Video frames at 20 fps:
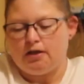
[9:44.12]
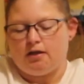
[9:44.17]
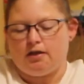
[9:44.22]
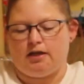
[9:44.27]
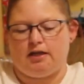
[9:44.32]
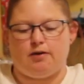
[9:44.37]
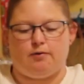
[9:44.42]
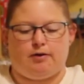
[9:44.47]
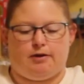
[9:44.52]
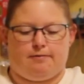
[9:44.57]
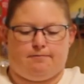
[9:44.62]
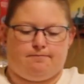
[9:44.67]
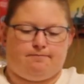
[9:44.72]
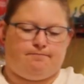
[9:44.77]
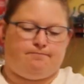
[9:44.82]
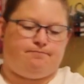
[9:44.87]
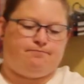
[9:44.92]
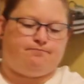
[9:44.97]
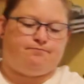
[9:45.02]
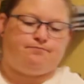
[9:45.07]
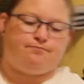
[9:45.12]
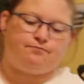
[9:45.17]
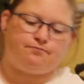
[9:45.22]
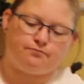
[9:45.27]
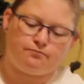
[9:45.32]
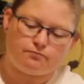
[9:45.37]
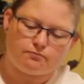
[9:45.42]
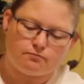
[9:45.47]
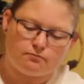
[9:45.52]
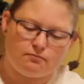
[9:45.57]
Anyway,
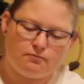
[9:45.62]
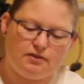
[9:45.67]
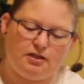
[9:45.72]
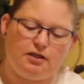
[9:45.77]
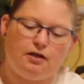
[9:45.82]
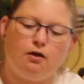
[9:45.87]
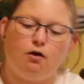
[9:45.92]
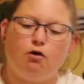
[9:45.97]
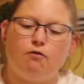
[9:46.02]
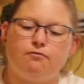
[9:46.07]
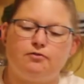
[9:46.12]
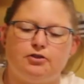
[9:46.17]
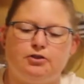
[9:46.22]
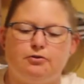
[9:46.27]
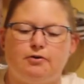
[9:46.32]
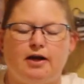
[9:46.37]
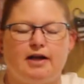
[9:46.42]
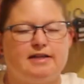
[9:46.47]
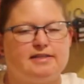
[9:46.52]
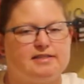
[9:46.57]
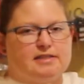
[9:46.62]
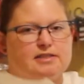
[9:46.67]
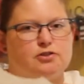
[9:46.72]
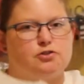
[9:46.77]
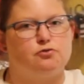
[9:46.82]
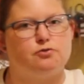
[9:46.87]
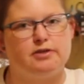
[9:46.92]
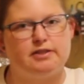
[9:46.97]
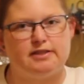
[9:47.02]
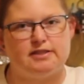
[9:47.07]
hopefully you guys
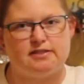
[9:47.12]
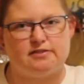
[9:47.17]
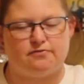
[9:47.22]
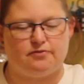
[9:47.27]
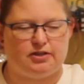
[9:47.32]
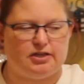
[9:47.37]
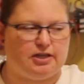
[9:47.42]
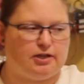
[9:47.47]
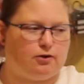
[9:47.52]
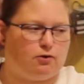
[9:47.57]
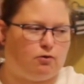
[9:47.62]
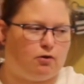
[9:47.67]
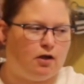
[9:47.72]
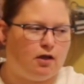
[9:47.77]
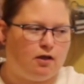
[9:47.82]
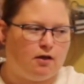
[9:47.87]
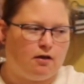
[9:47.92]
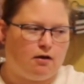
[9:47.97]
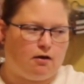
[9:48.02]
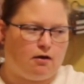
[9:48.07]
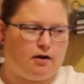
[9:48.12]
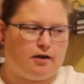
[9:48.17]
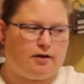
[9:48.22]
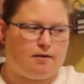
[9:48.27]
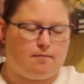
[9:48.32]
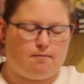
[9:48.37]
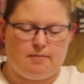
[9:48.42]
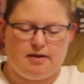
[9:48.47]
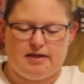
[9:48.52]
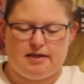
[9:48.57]
enjoyed this video
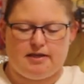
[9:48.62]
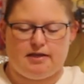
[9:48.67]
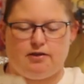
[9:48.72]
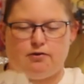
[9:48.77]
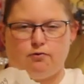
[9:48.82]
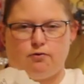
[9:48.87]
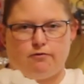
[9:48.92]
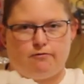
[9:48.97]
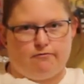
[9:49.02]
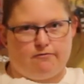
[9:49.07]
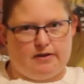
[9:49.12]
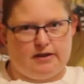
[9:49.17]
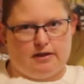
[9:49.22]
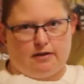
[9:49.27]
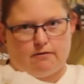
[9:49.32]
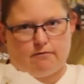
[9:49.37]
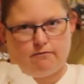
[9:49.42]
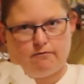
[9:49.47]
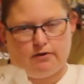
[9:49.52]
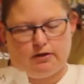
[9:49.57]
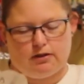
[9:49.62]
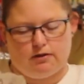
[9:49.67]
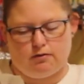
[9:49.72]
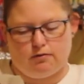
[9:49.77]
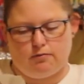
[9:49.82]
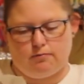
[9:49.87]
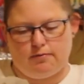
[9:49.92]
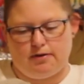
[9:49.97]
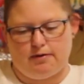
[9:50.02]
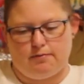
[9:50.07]
on making your fake
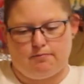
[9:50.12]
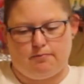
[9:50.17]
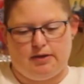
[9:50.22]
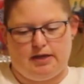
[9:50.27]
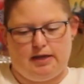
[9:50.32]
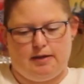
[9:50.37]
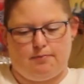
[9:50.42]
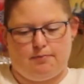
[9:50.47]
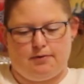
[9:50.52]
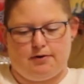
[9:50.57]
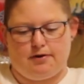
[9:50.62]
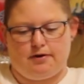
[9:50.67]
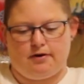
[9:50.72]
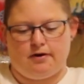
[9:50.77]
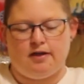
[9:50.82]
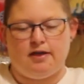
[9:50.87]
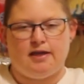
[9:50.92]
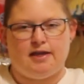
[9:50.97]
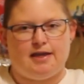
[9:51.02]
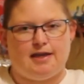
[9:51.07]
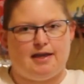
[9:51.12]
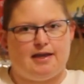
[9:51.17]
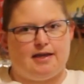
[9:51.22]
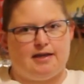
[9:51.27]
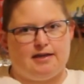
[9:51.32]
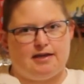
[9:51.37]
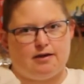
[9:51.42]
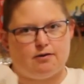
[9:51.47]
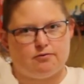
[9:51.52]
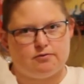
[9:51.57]
vellum paper
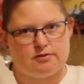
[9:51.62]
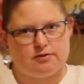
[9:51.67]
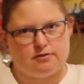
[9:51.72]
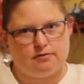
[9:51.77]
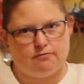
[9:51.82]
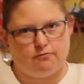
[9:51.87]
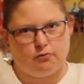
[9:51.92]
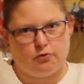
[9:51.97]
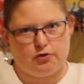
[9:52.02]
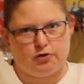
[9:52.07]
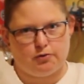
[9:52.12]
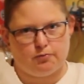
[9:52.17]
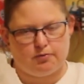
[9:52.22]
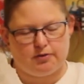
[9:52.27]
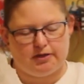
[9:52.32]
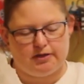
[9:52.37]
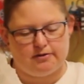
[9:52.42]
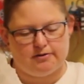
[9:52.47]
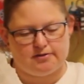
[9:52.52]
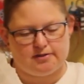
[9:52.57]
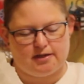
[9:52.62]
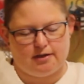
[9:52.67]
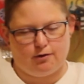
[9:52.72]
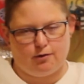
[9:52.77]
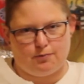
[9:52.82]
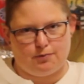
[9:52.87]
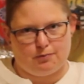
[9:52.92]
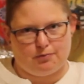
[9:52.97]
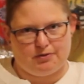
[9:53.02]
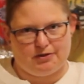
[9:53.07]
handouts for your players. I
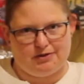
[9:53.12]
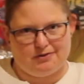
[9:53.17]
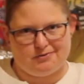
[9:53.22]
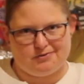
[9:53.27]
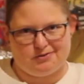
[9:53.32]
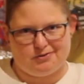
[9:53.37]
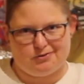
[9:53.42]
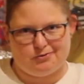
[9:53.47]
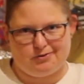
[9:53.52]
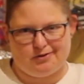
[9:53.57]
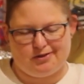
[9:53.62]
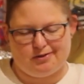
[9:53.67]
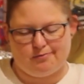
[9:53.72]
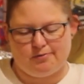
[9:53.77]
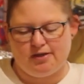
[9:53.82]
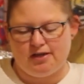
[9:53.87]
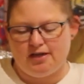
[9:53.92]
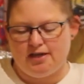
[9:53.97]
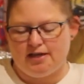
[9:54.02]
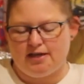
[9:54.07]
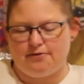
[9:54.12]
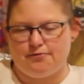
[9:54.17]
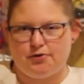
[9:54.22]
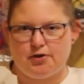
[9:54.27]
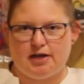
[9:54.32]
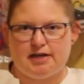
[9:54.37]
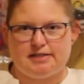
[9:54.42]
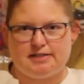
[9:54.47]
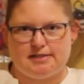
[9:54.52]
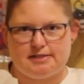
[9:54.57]
hope your players enjoy them. If you
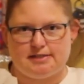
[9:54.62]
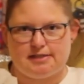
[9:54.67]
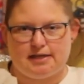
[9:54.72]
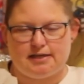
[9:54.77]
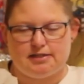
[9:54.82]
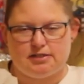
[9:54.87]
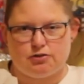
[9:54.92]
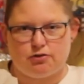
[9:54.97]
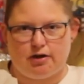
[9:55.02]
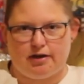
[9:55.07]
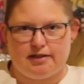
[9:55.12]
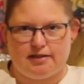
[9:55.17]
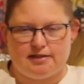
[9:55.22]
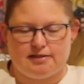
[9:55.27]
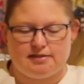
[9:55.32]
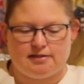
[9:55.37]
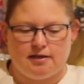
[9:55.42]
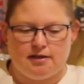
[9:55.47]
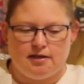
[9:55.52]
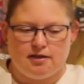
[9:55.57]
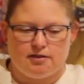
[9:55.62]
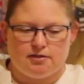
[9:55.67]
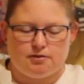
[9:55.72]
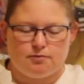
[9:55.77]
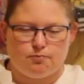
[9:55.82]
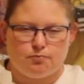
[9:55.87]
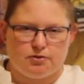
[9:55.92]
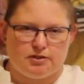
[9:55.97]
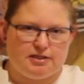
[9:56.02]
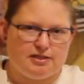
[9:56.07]
guys decide to try this,
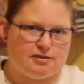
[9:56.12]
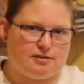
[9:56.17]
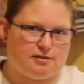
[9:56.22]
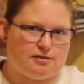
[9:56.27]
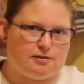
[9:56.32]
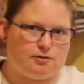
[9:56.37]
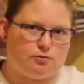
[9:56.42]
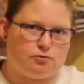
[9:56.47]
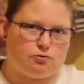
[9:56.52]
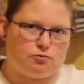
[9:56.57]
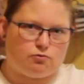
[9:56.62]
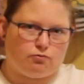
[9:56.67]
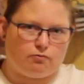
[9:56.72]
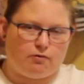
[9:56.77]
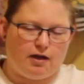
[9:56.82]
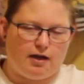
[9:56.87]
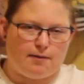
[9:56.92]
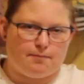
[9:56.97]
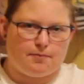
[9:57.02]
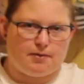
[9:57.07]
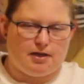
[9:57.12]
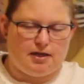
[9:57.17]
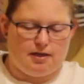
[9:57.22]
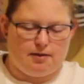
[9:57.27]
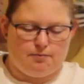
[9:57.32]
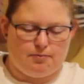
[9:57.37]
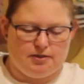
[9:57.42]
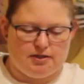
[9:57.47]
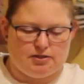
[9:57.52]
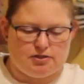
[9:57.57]
please do drop a
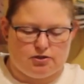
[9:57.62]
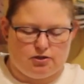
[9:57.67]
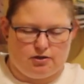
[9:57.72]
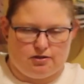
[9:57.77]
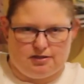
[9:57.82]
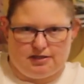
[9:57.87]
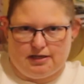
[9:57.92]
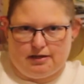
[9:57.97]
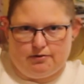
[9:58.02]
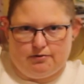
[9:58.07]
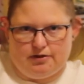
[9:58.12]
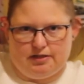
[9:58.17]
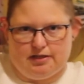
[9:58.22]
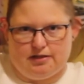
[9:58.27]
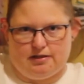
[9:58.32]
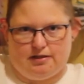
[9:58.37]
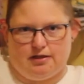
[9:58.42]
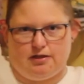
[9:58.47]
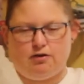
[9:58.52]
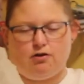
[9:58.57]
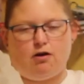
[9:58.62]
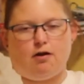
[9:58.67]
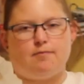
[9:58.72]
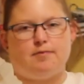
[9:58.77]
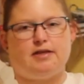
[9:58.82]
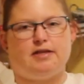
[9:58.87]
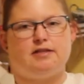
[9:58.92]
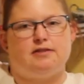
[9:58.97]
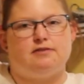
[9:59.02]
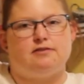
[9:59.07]
picture down in the
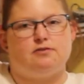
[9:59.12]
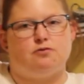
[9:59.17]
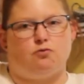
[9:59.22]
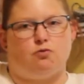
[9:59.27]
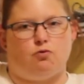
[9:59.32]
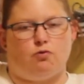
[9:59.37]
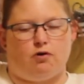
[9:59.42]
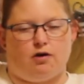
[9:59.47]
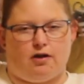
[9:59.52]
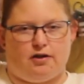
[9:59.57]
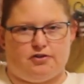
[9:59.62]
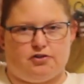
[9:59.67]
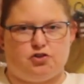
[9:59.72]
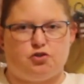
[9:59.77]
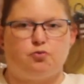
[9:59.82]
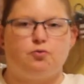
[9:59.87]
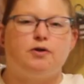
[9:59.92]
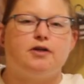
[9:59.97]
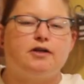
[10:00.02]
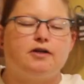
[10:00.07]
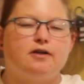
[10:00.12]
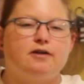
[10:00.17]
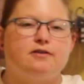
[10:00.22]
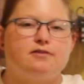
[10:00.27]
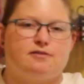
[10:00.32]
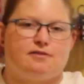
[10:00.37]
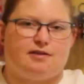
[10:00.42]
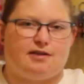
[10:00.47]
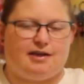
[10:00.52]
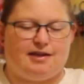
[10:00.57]
comments or on Twitter
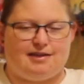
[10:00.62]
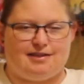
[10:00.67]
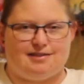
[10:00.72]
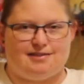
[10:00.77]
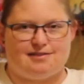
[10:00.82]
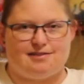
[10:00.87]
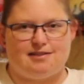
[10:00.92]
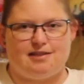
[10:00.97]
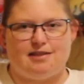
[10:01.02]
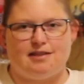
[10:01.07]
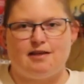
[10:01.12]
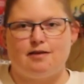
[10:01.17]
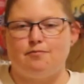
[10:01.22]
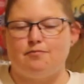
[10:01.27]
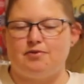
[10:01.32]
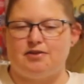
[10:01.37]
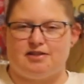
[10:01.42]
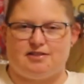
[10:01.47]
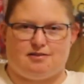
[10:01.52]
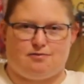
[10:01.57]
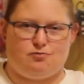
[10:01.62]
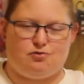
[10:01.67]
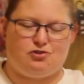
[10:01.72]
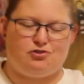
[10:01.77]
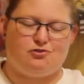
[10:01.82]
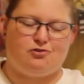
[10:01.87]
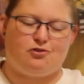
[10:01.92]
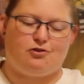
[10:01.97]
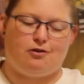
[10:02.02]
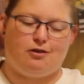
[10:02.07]
so that I can see them, because I'm
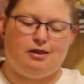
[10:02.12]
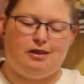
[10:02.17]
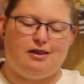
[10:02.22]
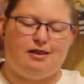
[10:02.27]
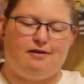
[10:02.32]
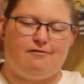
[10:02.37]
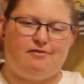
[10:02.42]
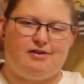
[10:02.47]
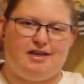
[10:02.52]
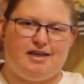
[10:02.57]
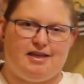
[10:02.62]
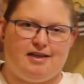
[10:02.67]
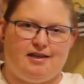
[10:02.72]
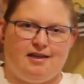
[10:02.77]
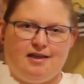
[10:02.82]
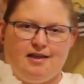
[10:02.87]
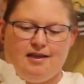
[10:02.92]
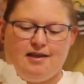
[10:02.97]
sure they're lovely.